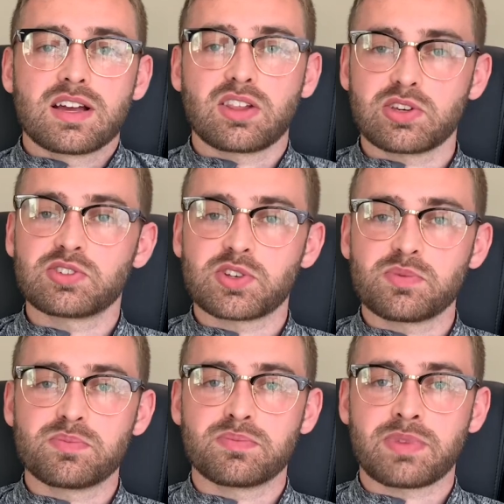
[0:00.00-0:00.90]
Hello
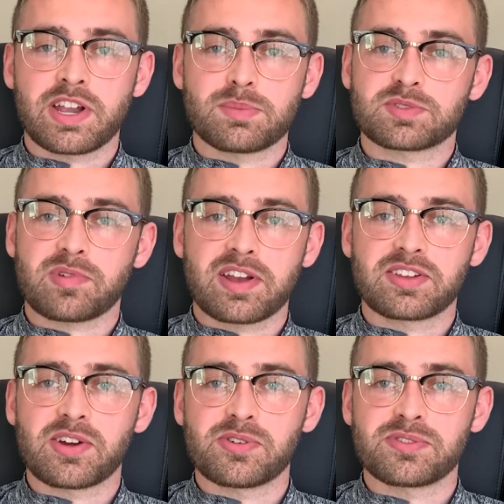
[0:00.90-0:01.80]
YouTube, my name is Ryan
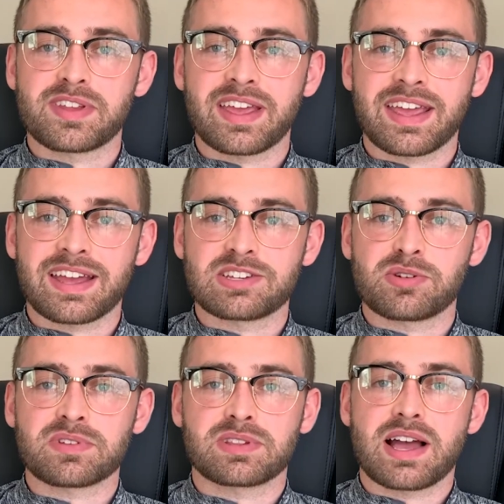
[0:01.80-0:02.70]
Cohn, and
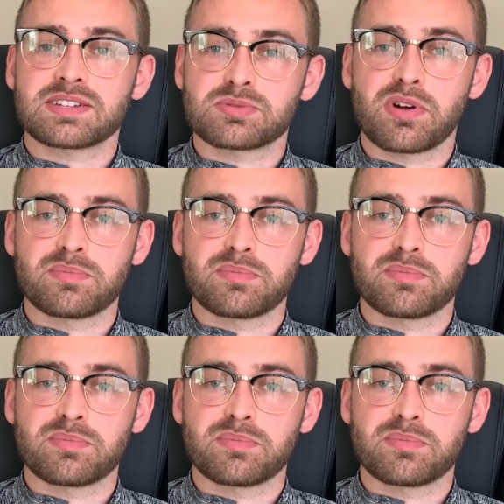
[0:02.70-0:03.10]
over the last 12